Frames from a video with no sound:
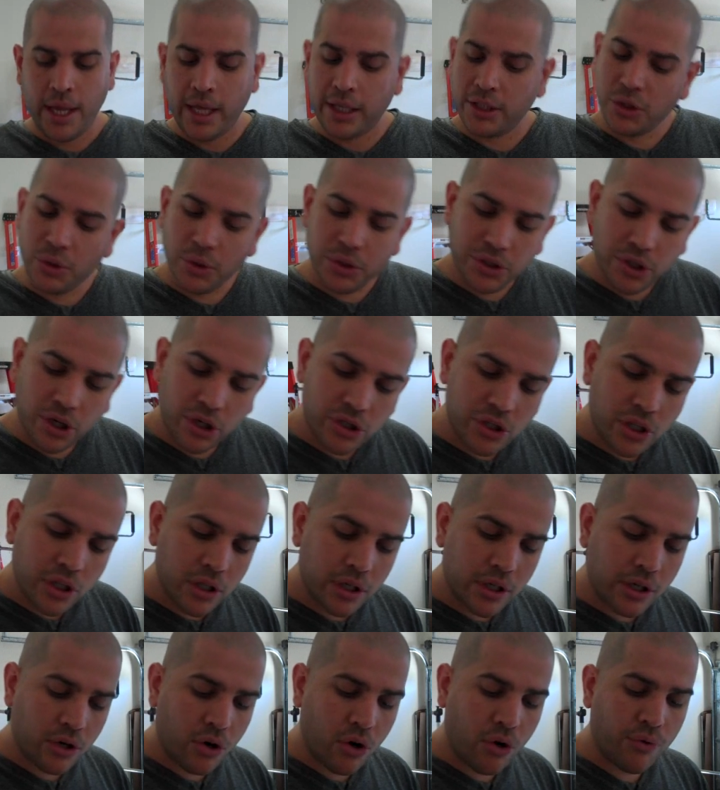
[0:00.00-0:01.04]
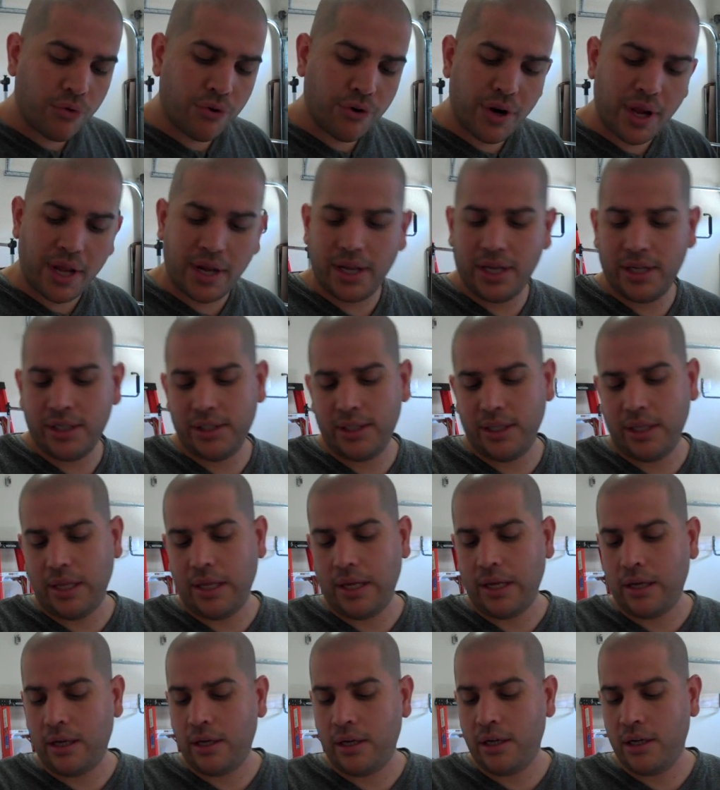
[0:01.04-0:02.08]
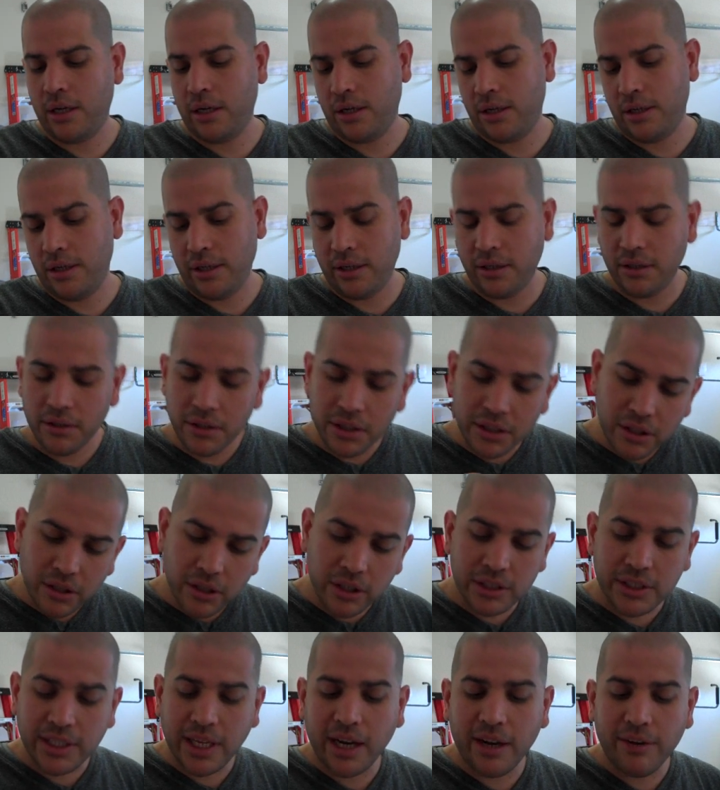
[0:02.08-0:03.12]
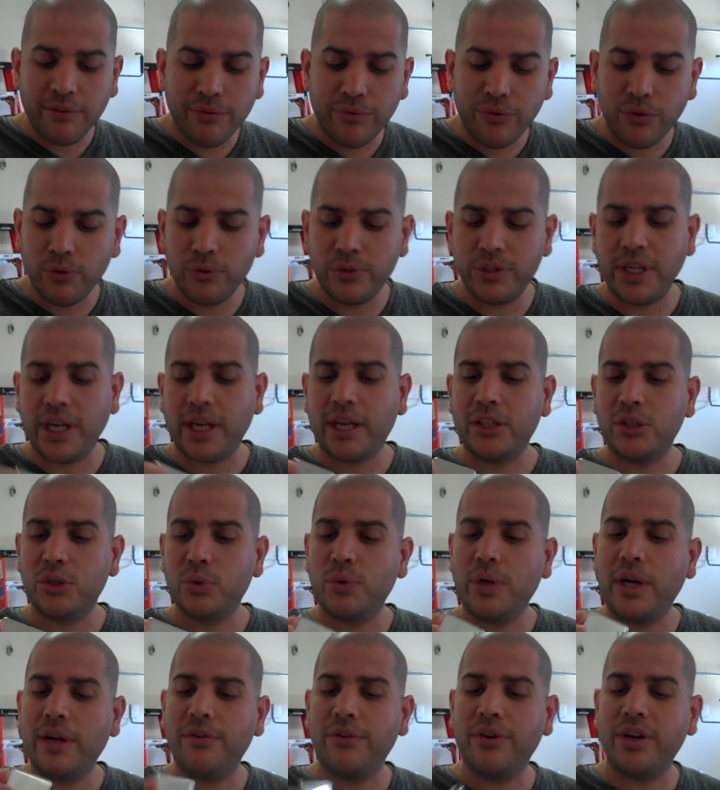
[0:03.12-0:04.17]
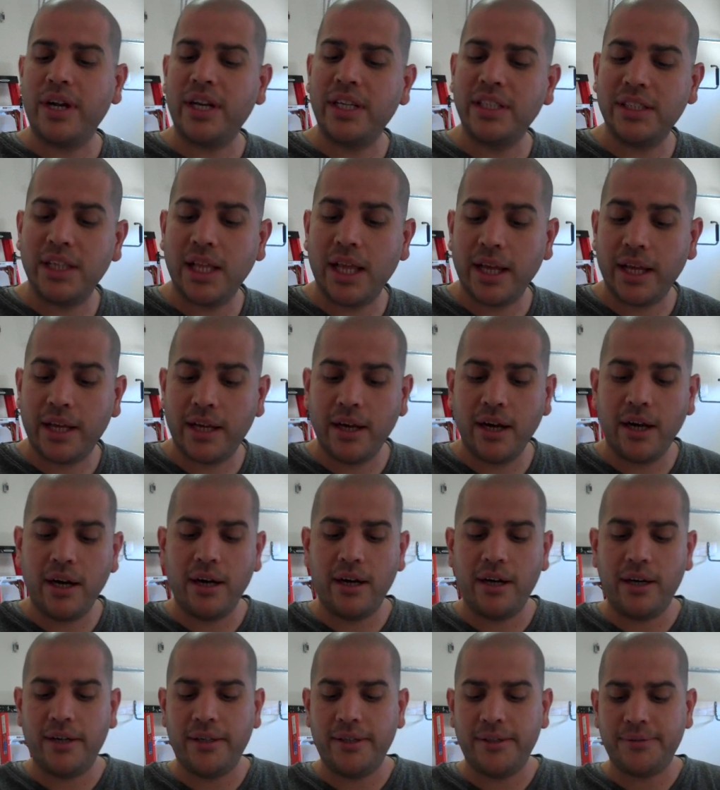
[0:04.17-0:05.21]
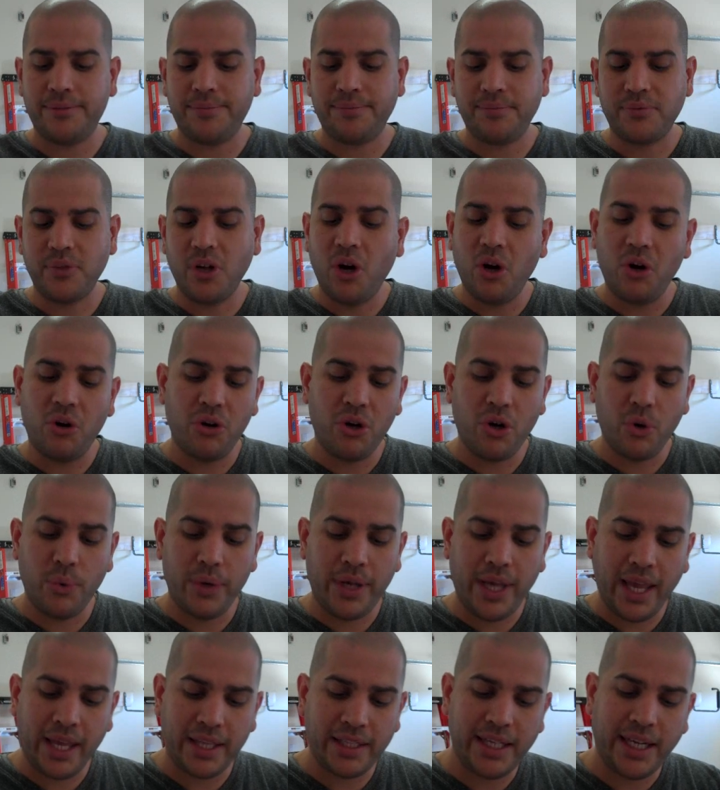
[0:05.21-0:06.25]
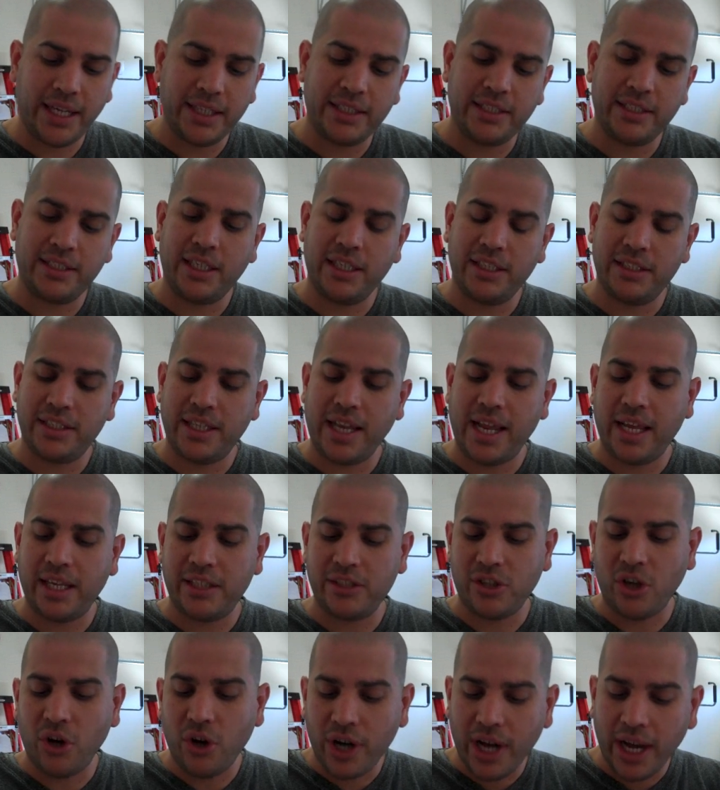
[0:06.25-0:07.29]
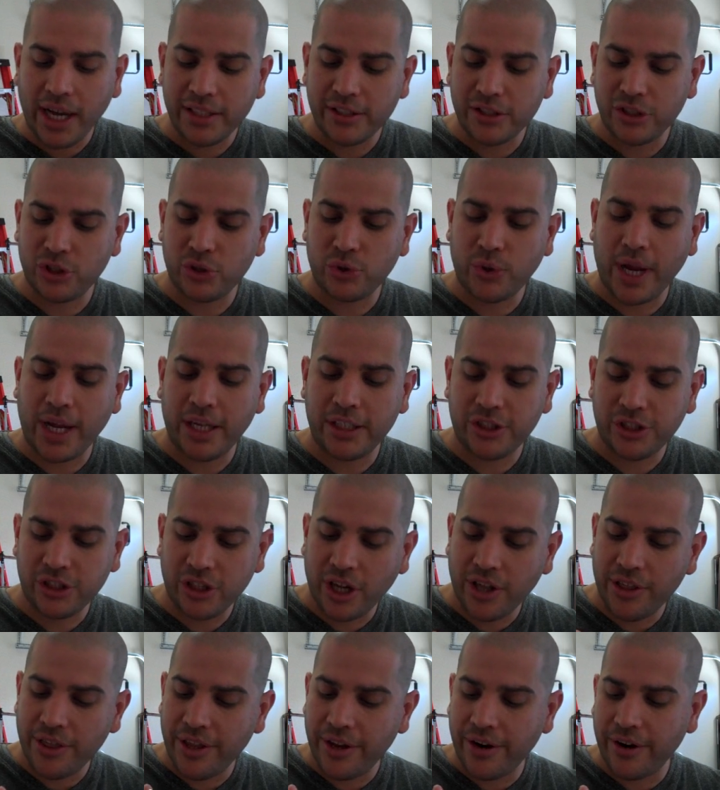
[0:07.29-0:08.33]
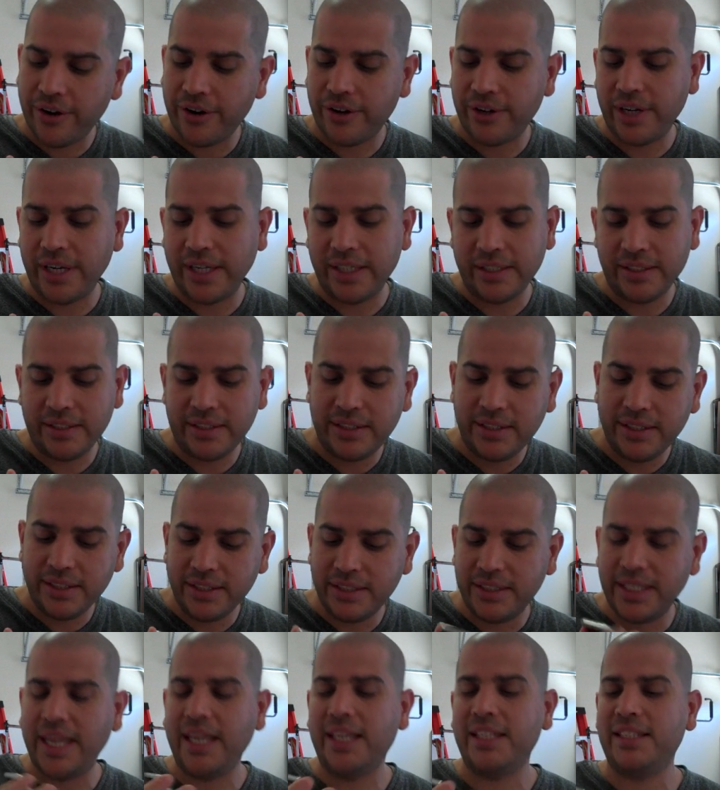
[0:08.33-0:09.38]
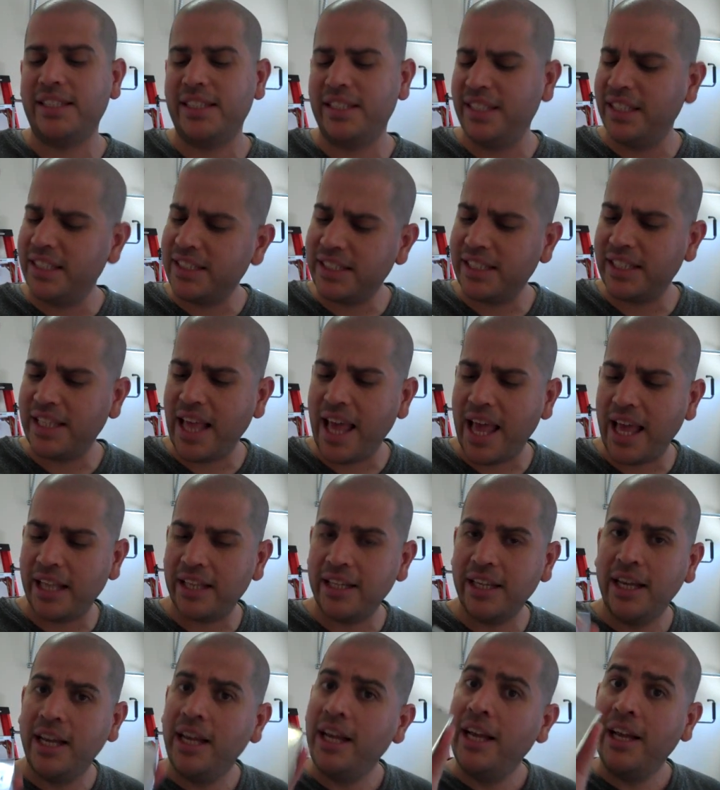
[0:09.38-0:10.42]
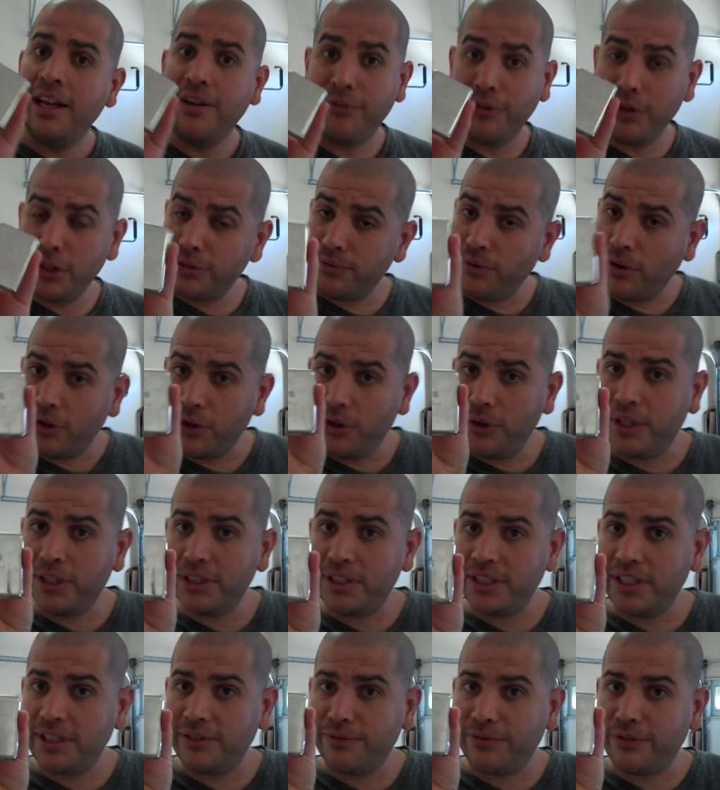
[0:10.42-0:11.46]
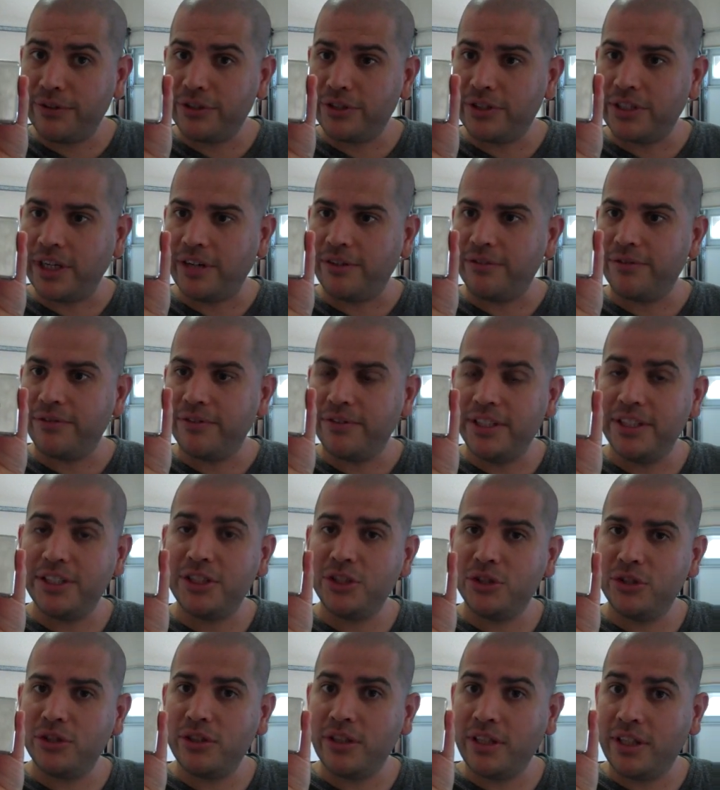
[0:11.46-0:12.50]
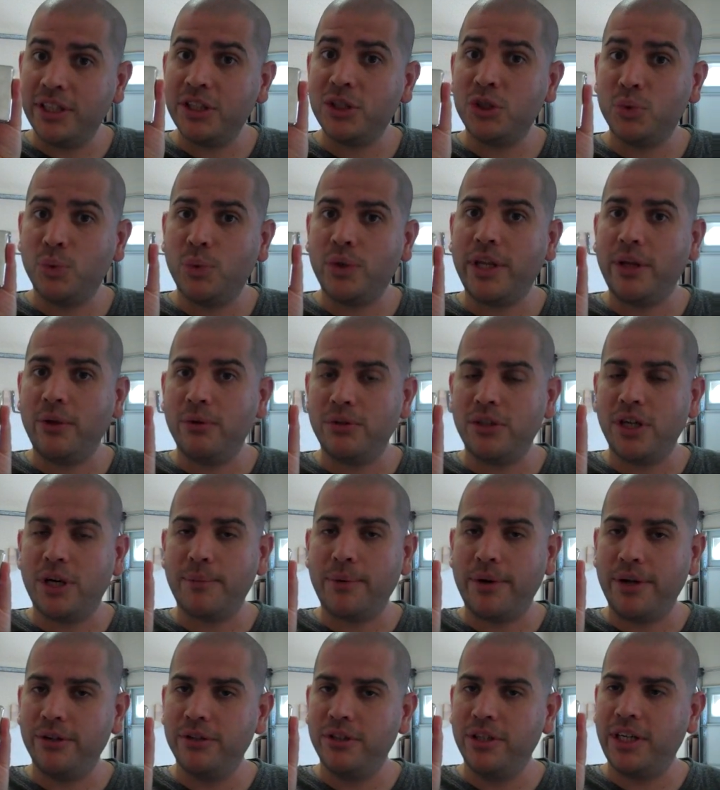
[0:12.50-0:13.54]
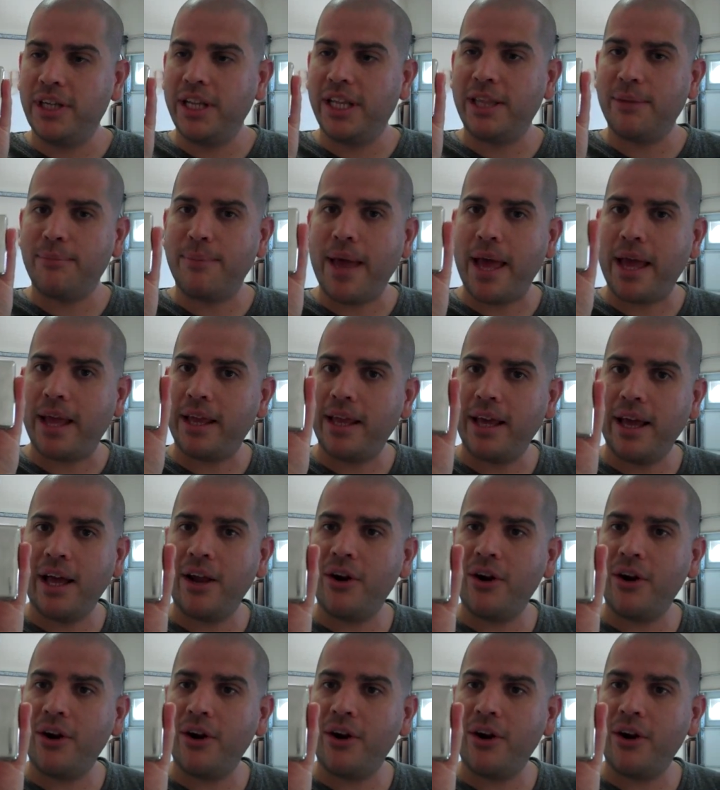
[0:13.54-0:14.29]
So he starts to look it over, and he's like, he looks at it a few seconds or whatever, and he's like, oh no, we can't take this because it has all kinds of scratches on there and dents and this and that. First of all, you can see it for yourself. This is what he was talking about. He was looking at the back.